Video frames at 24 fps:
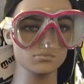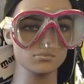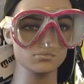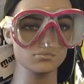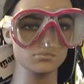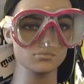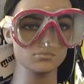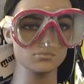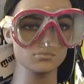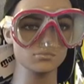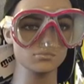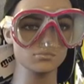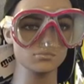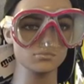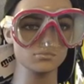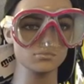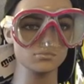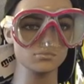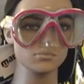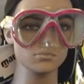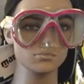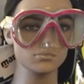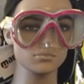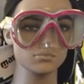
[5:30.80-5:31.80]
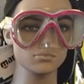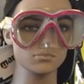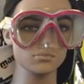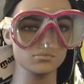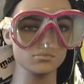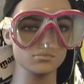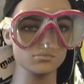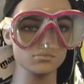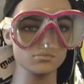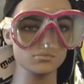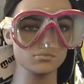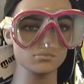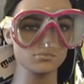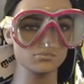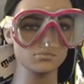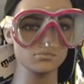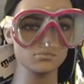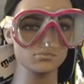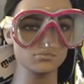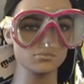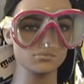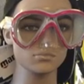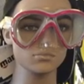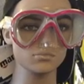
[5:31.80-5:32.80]

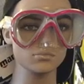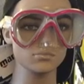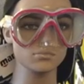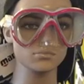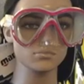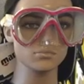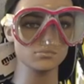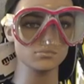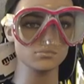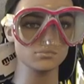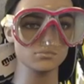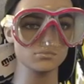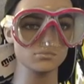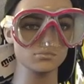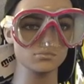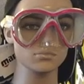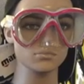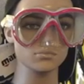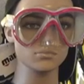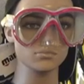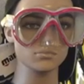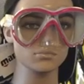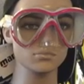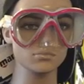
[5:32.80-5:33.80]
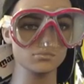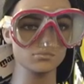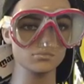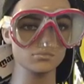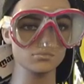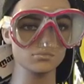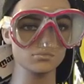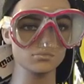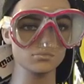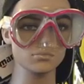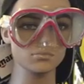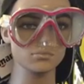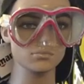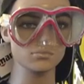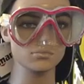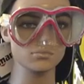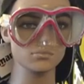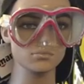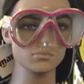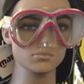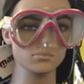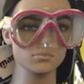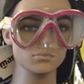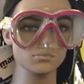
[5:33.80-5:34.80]

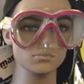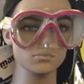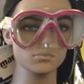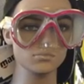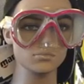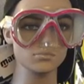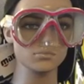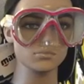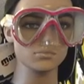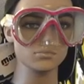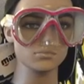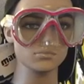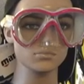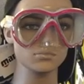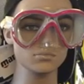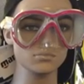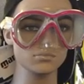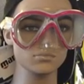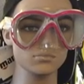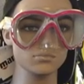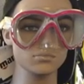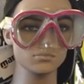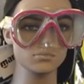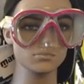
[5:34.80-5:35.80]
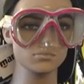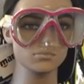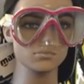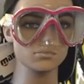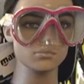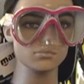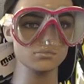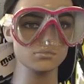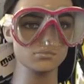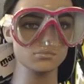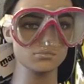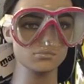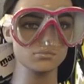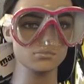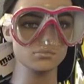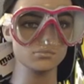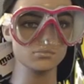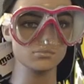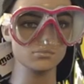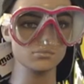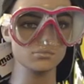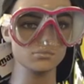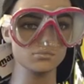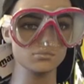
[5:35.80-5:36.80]

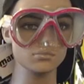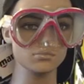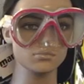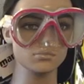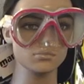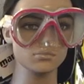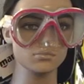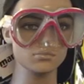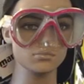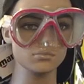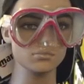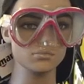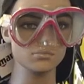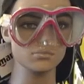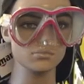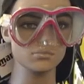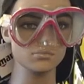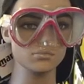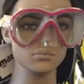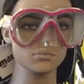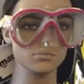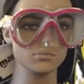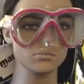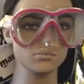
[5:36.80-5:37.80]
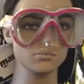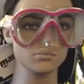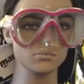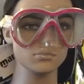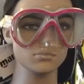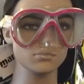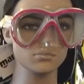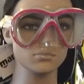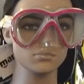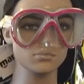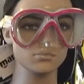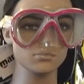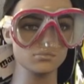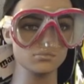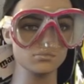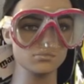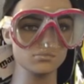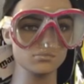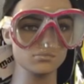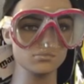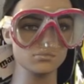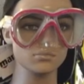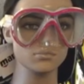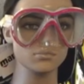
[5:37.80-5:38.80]
This person isn't speaking.